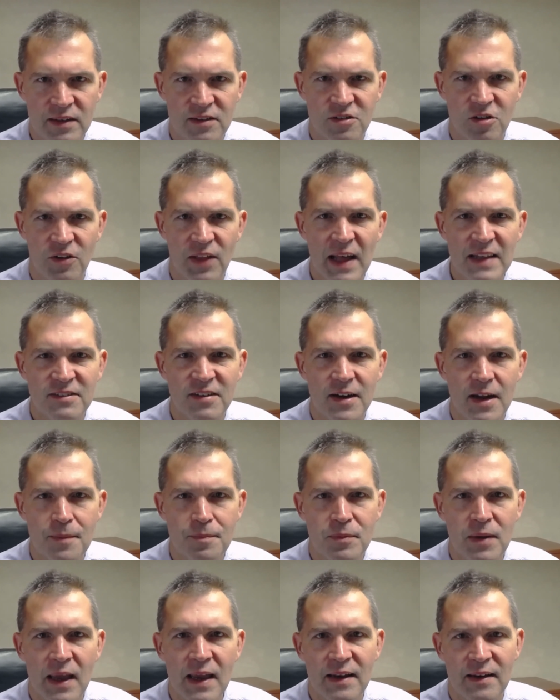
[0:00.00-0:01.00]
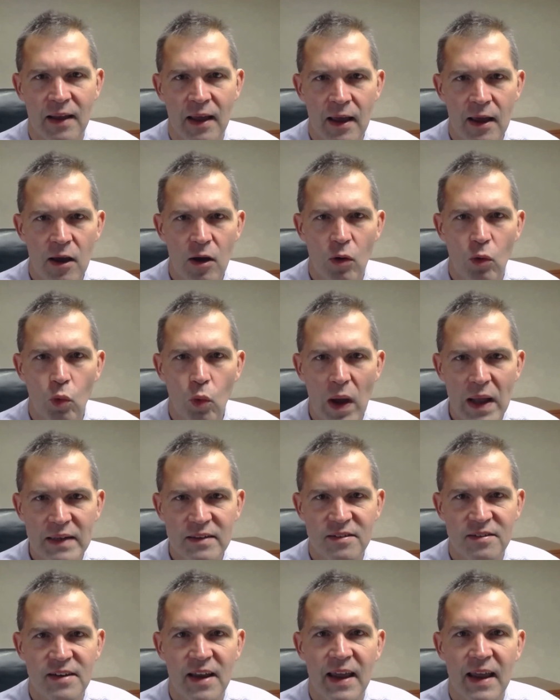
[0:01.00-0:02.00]
So that's an update
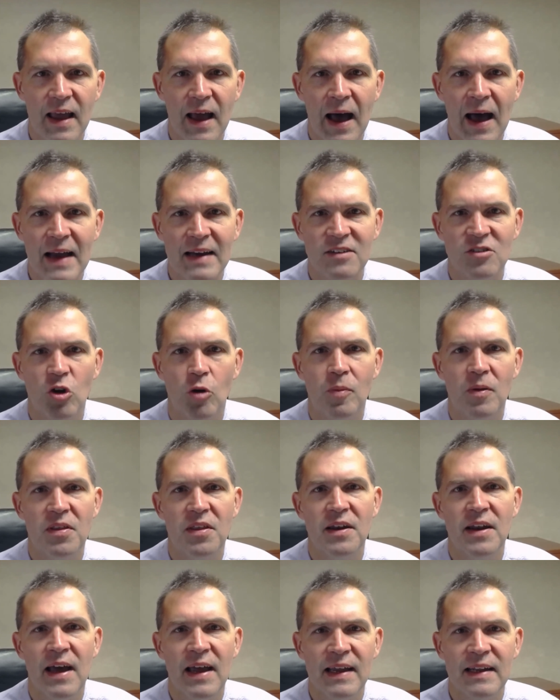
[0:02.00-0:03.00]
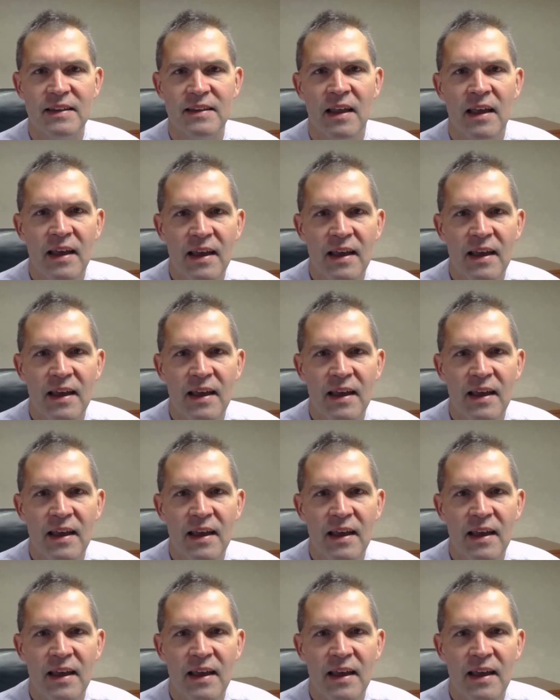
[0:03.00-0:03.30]
Wednesday, October the ninth.